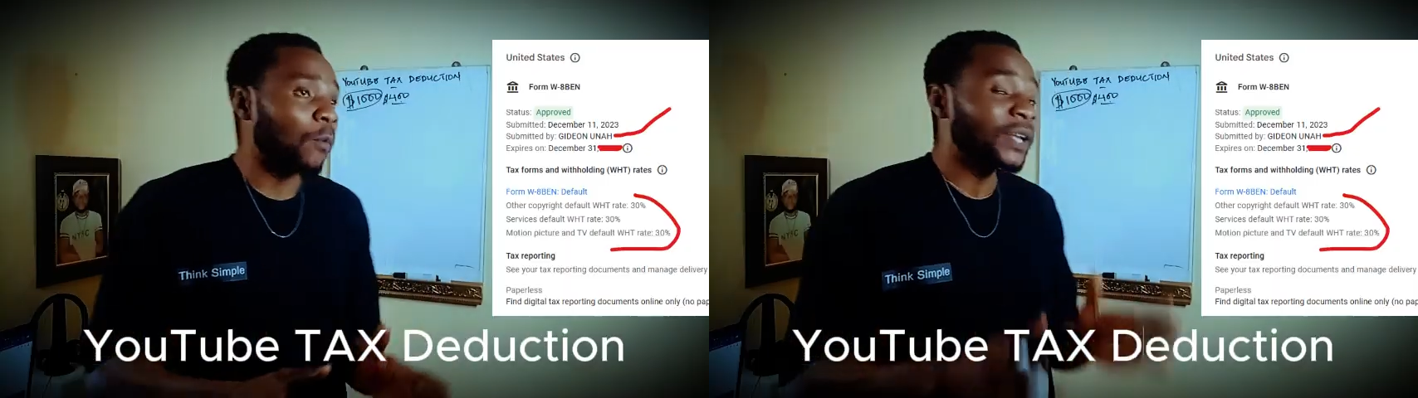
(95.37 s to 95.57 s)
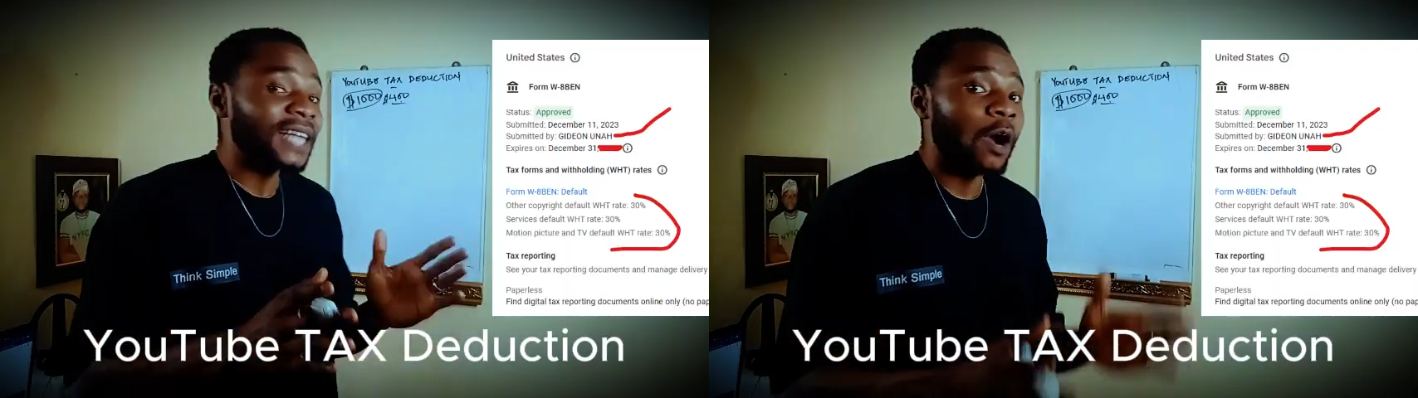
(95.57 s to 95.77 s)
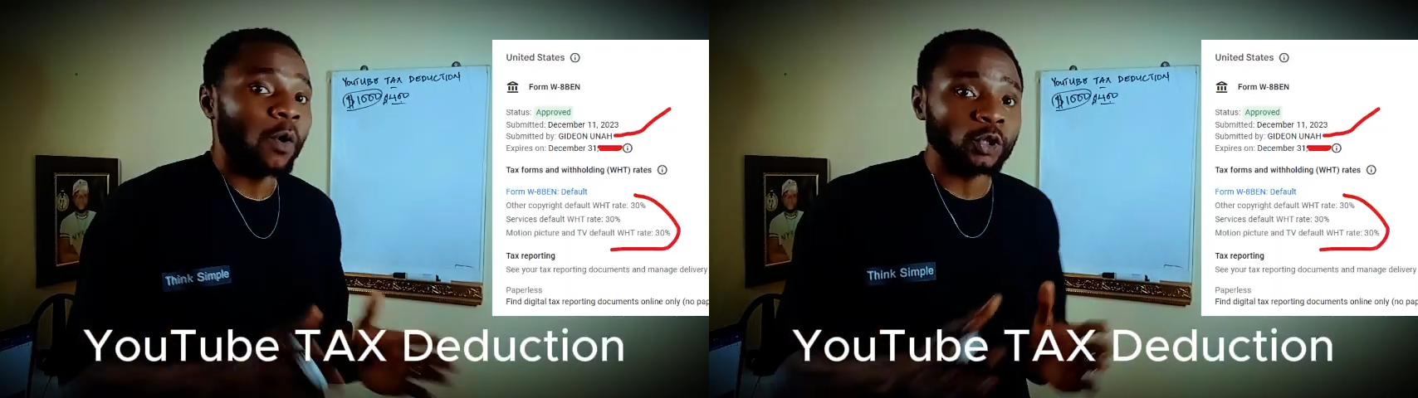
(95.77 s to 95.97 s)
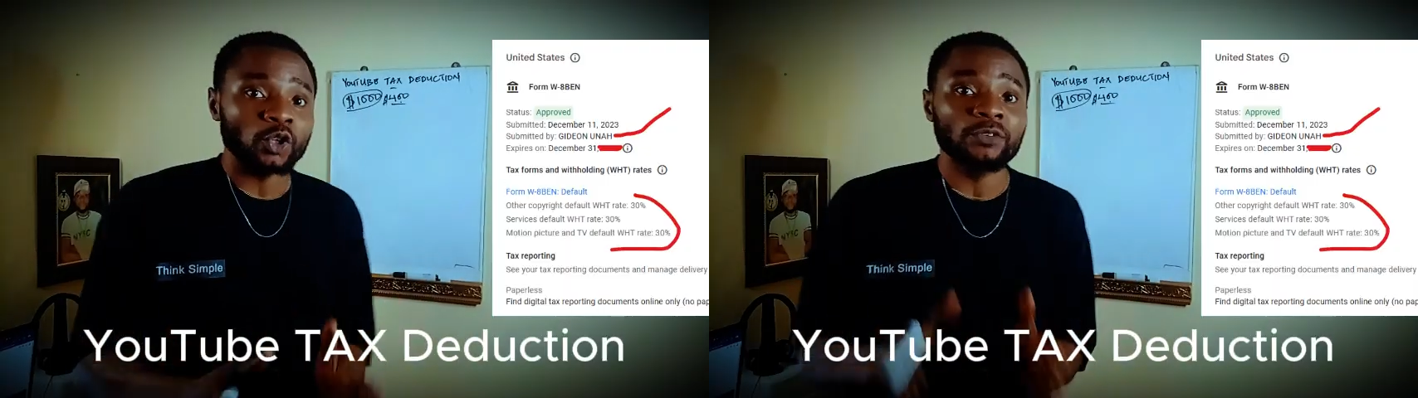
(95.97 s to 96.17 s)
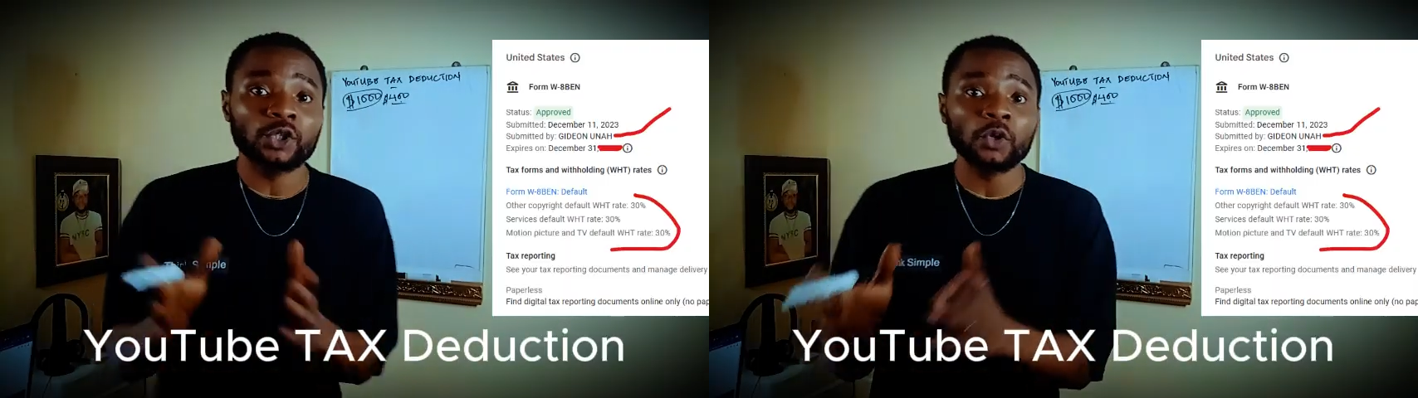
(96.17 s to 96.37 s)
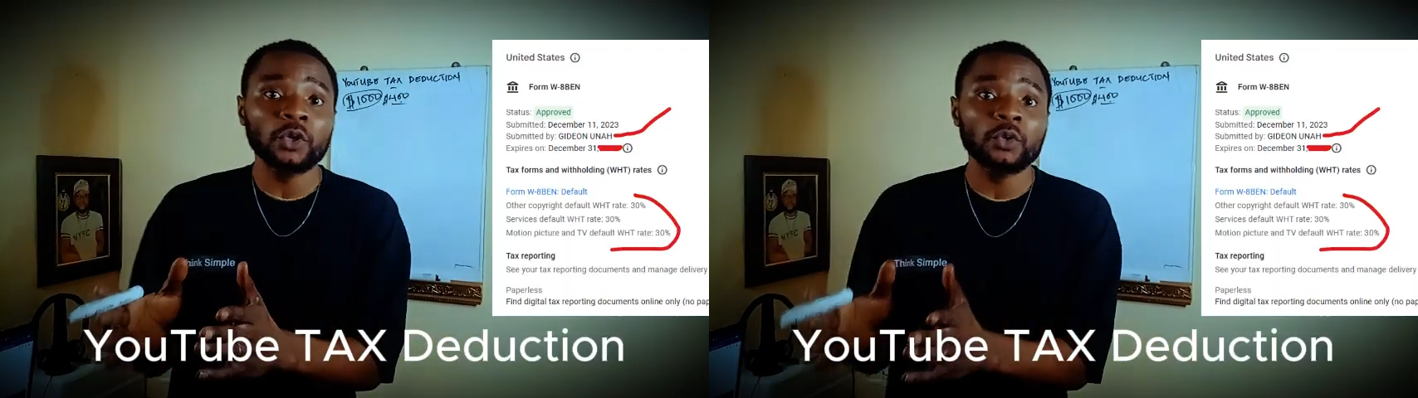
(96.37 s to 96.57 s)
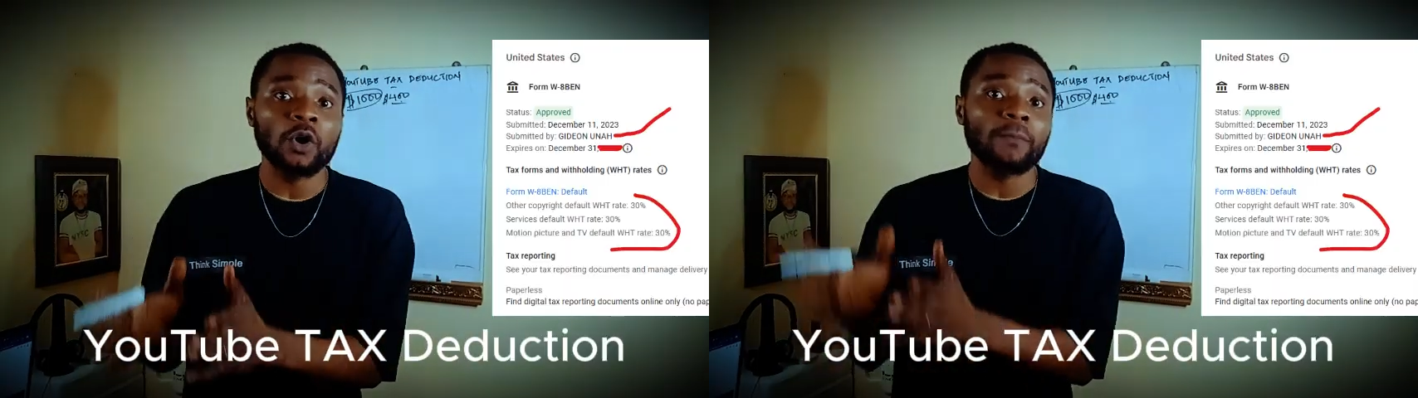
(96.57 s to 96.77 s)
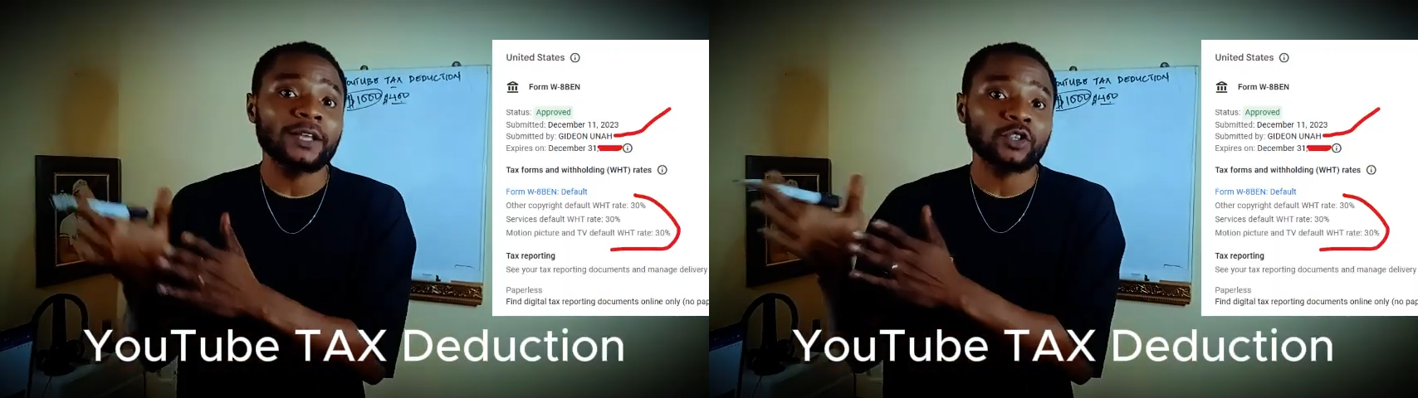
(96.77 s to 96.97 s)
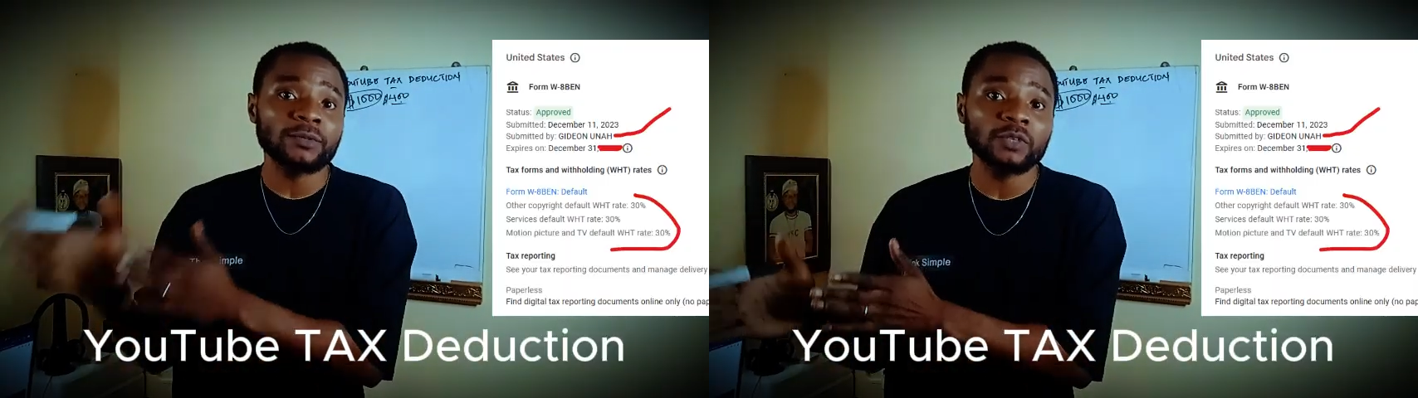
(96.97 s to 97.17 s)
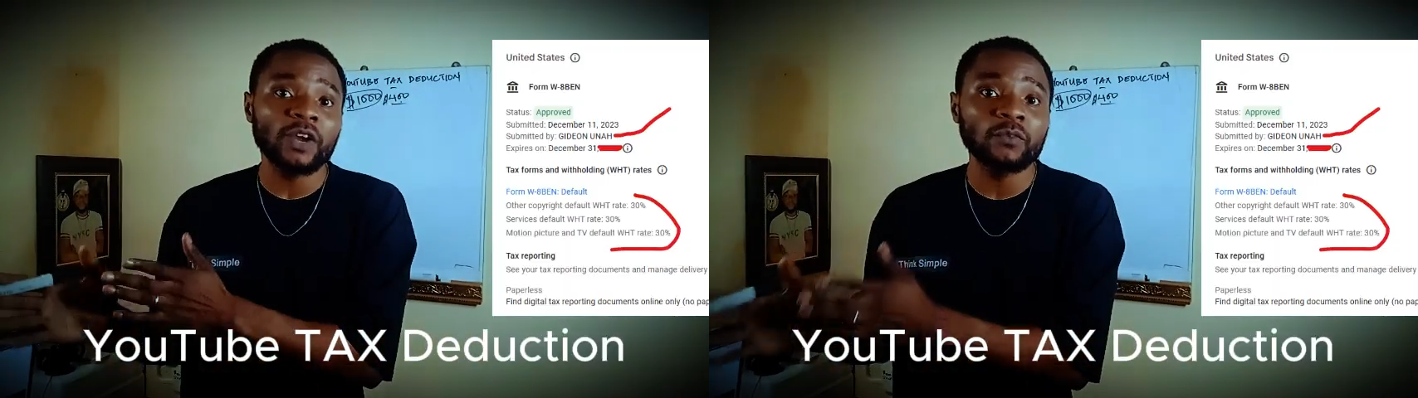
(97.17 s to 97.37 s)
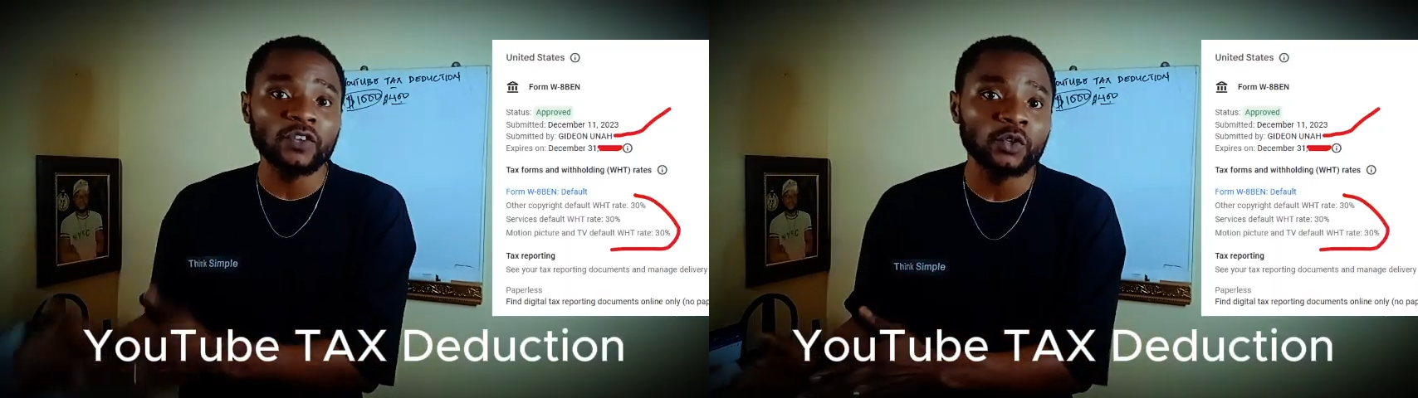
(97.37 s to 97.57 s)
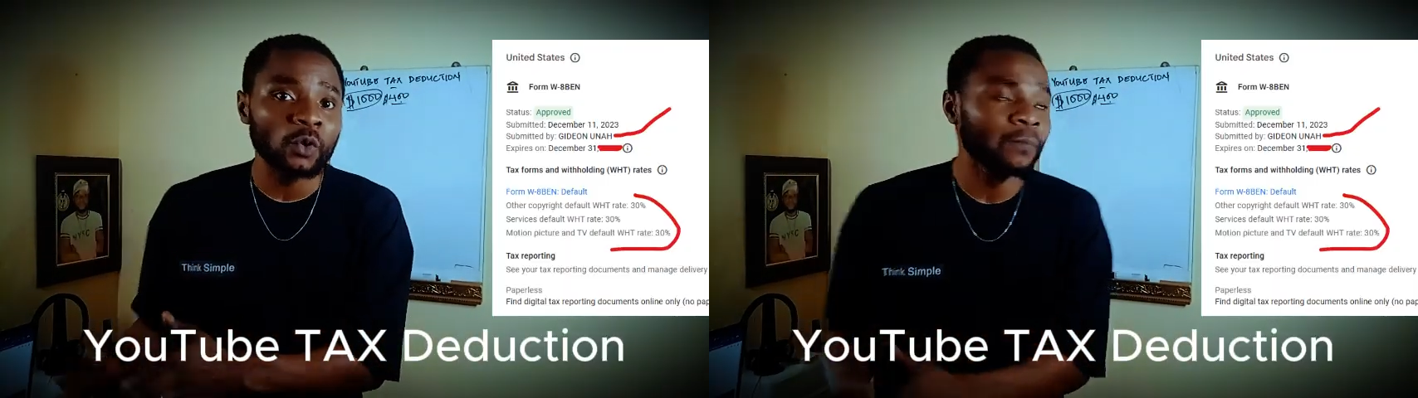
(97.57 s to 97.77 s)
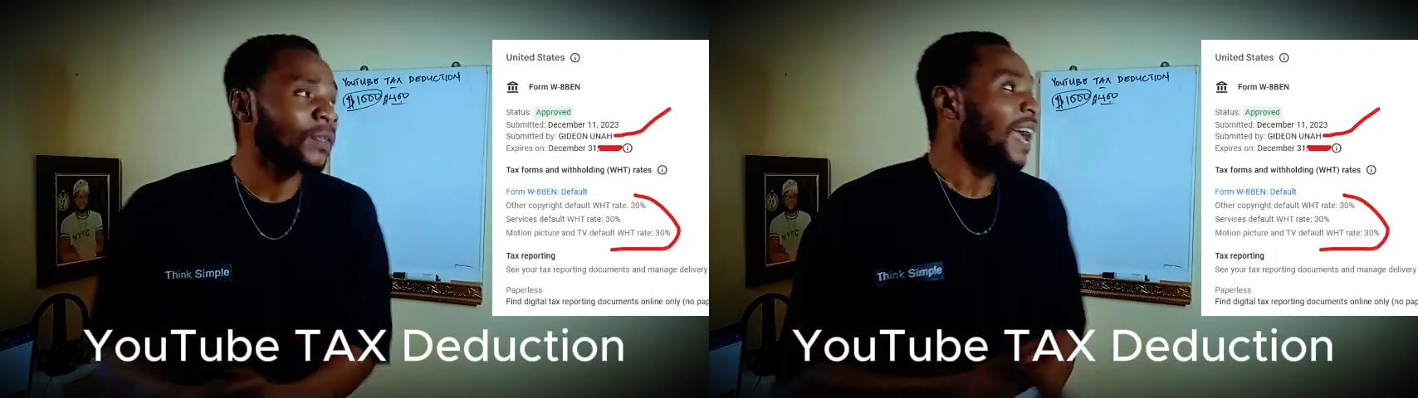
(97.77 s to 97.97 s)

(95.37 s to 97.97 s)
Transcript: which I'll also be showing you on my subsequent video,